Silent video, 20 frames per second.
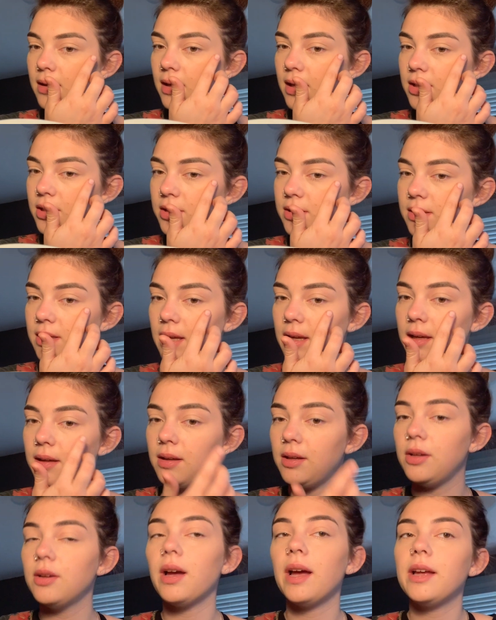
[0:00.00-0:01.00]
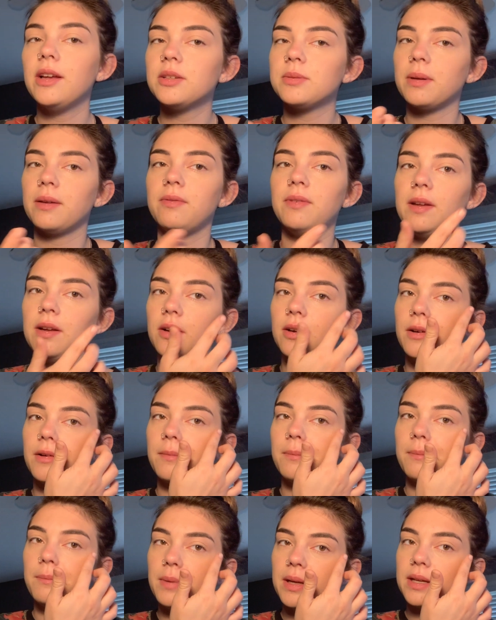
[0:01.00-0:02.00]
I just like, I use my
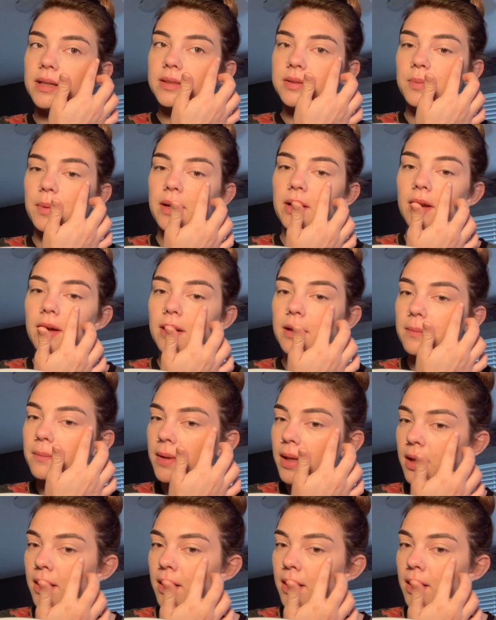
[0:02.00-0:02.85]
finger because why not?